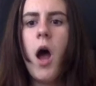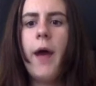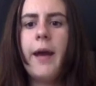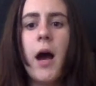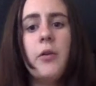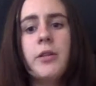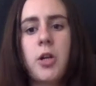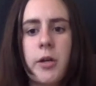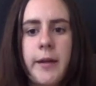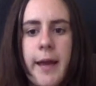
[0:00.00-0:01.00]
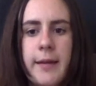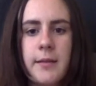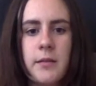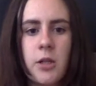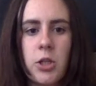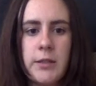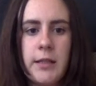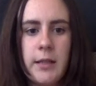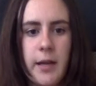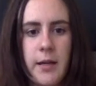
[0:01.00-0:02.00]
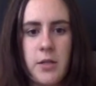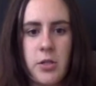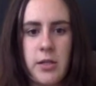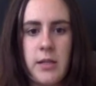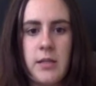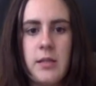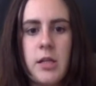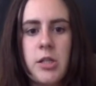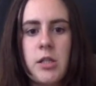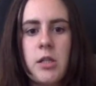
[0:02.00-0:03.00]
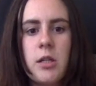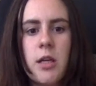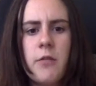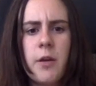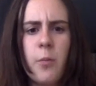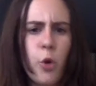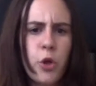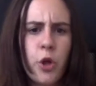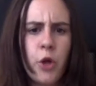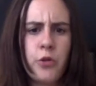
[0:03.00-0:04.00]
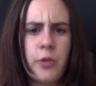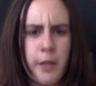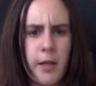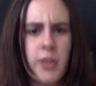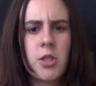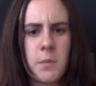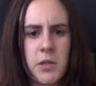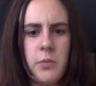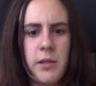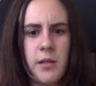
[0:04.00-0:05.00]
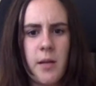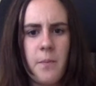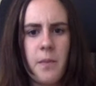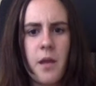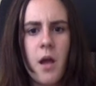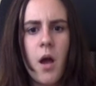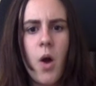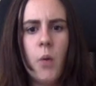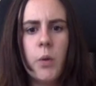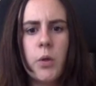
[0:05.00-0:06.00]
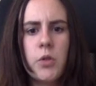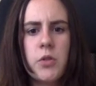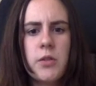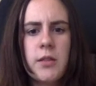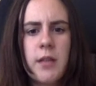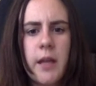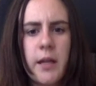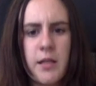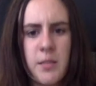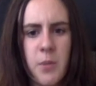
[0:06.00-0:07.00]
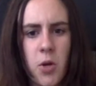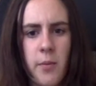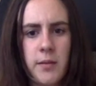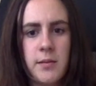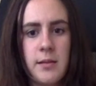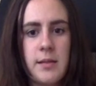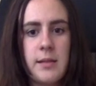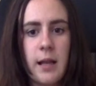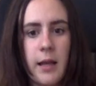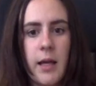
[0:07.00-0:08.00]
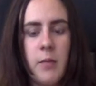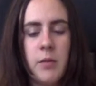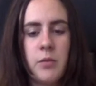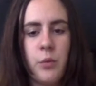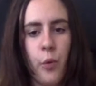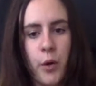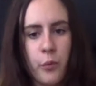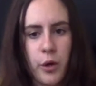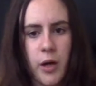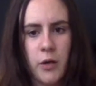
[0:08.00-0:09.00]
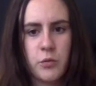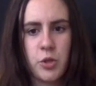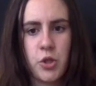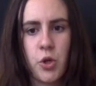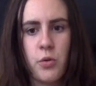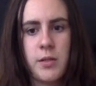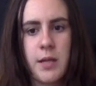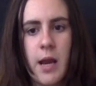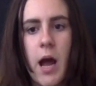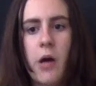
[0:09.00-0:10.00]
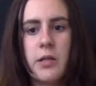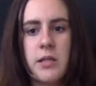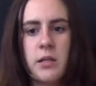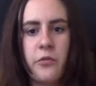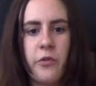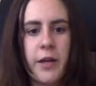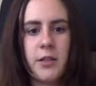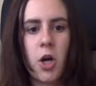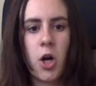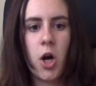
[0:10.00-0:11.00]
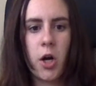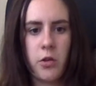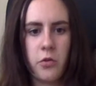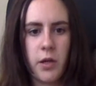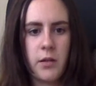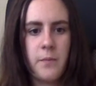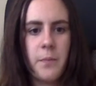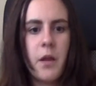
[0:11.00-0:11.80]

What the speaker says: and how they are connected in our daily exercises, I started giving more thought to the connection between them. We also did an experiment to see the link between one workout we chose and how does it affect our heart rate.